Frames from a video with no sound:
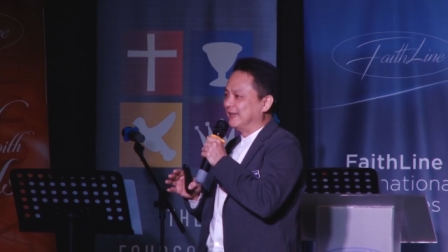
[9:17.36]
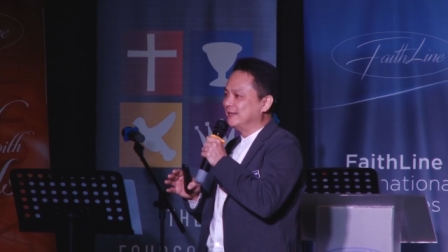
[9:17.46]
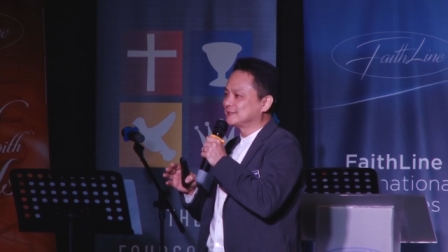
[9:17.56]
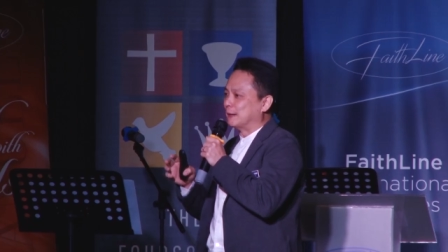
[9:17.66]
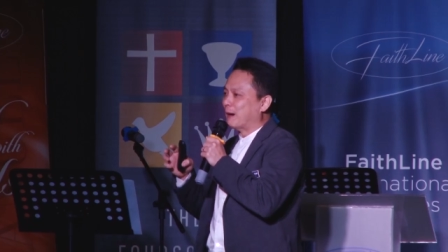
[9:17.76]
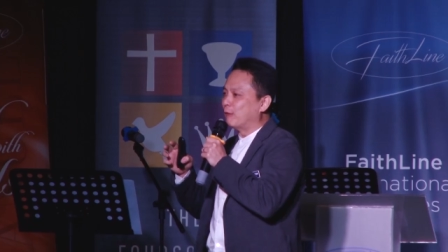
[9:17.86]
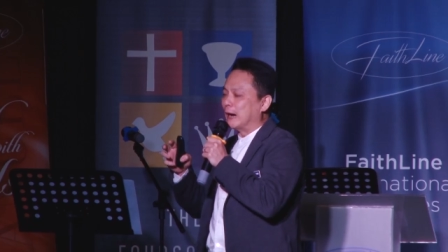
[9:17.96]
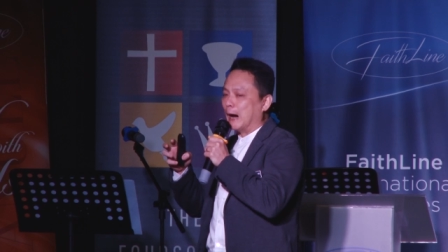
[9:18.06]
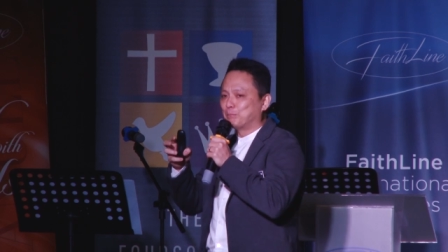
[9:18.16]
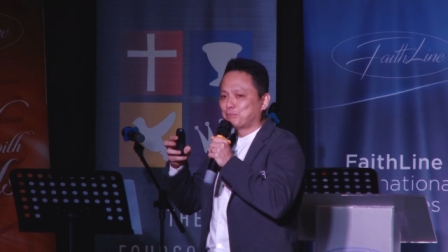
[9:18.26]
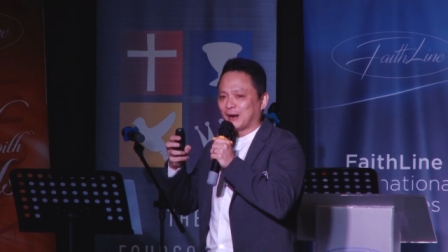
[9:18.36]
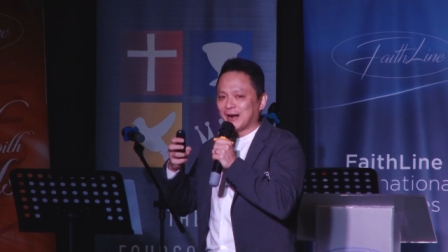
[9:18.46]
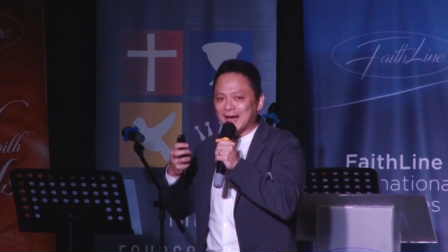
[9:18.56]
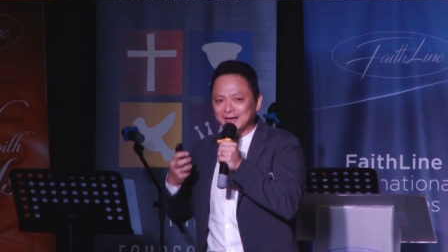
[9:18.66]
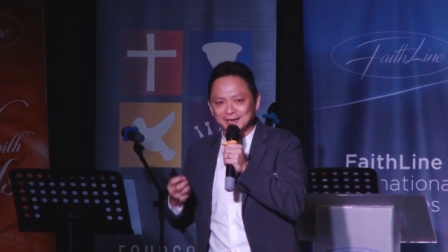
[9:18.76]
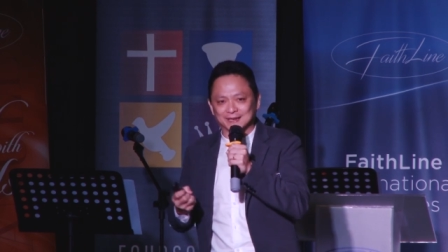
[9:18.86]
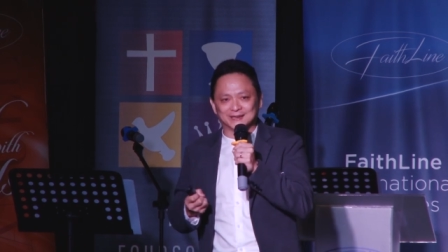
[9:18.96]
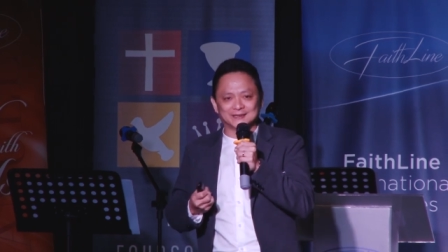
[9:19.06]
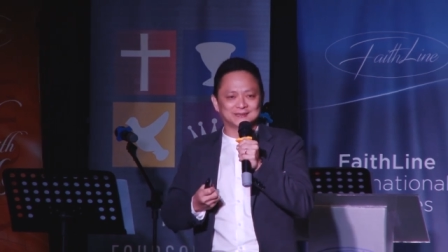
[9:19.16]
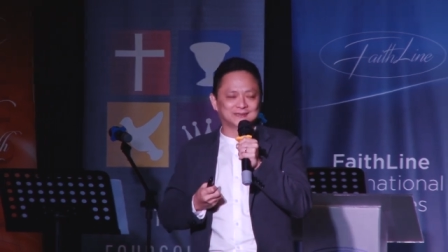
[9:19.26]
It is about
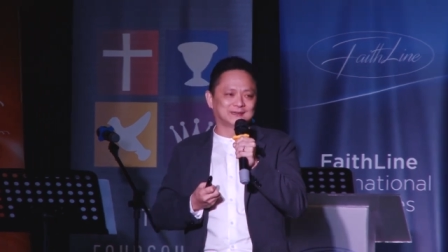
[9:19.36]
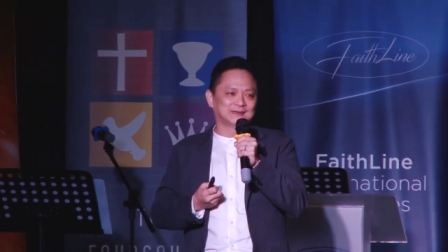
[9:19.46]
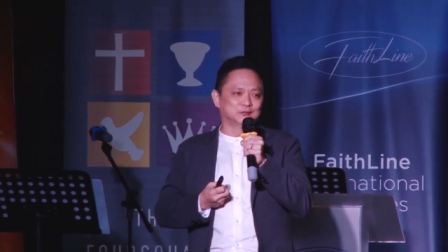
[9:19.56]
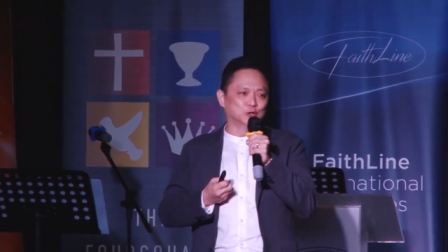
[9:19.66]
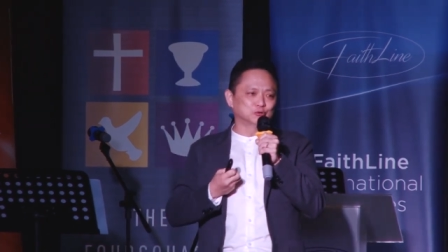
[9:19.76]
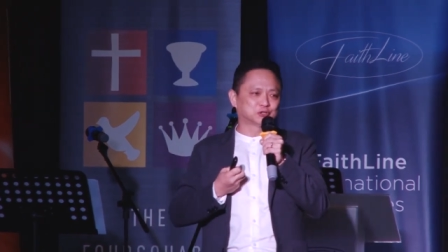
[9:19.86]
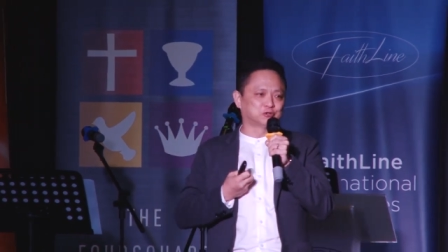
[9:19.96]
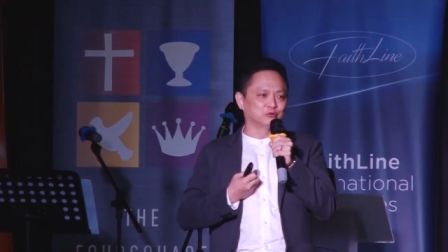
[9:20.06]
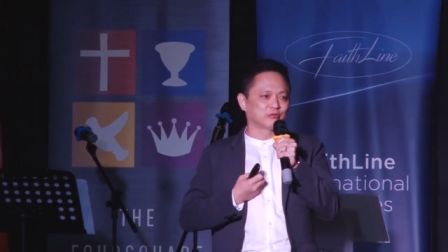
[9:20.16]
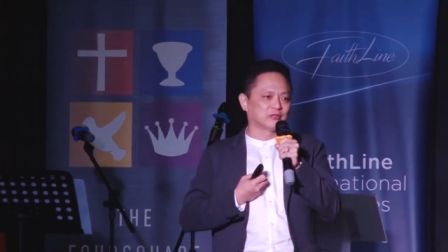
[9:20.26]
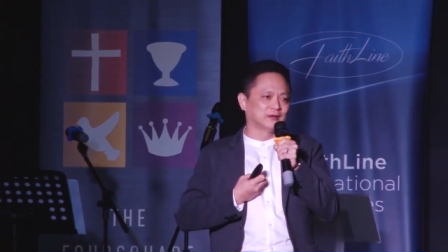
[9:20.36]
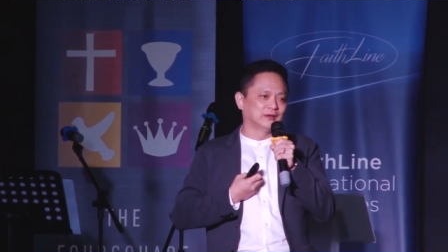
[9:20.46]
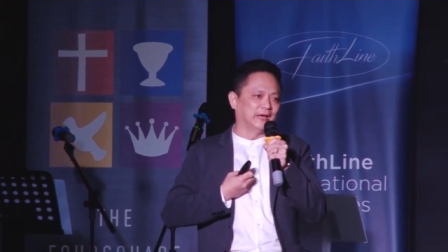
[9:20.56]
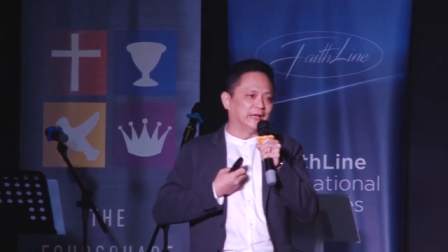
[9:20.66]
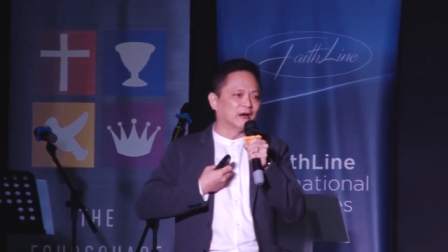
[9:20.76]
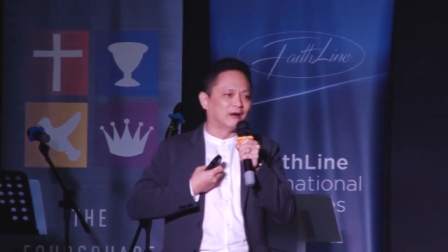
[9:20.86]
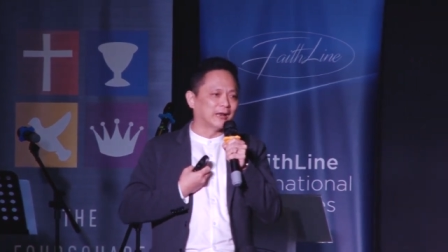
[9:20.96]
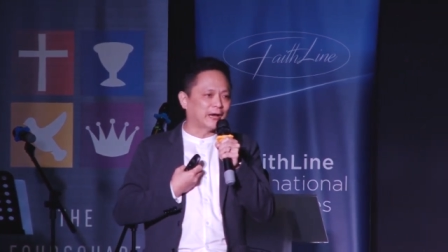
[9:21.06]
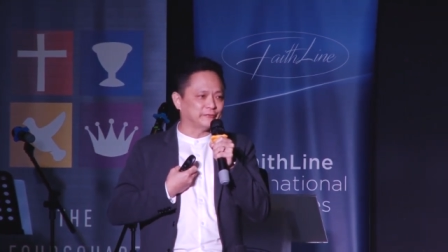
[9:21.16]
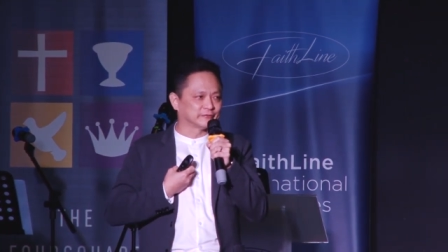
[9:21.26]
applying those truths in
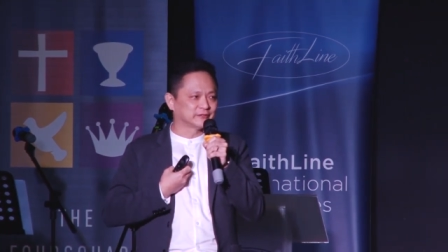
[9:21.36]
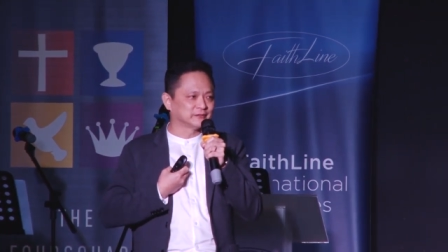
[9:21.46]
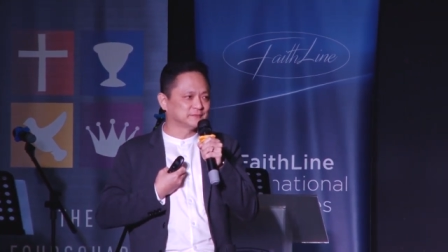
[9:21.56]
our life.